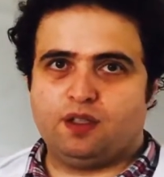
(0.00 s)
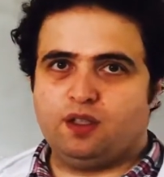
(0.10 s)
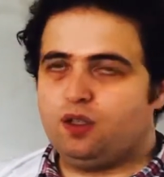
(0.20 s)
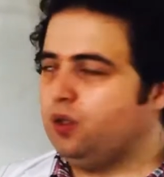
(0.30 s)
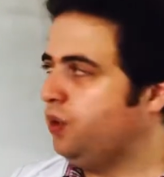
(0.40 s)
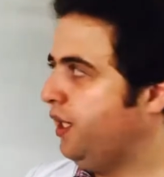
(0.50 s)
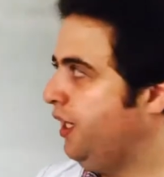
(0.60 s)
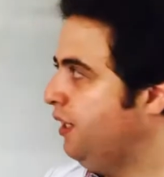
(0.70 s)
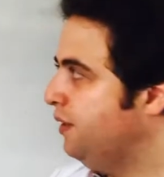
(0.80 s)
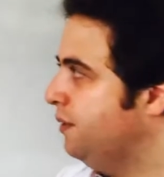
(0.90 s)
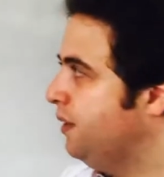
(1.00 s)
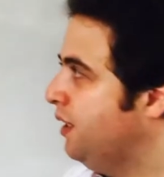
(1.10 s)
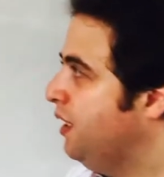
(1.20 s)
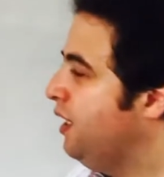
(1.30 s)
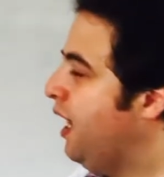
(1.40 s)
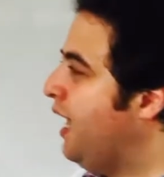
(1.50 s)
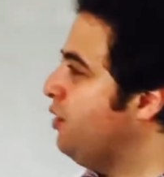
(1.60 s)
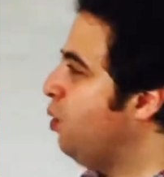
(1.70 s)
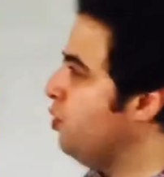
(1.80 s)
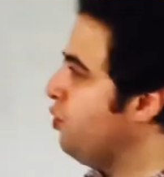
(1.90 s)
Okay? And
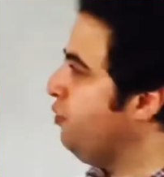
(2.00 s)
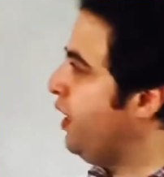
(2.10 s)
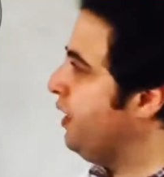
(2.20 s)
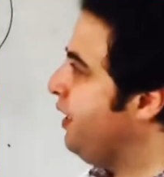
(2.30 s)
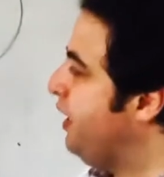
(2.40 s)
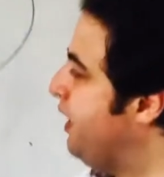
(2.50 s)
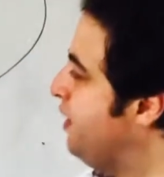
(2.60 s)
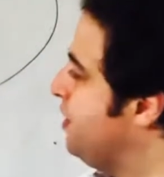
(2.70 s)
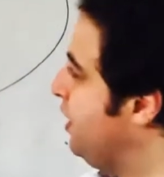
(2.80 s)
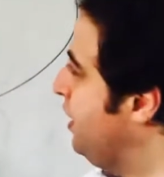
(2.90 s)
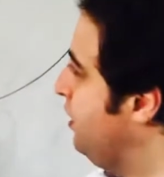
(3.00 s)
also we are here seeing the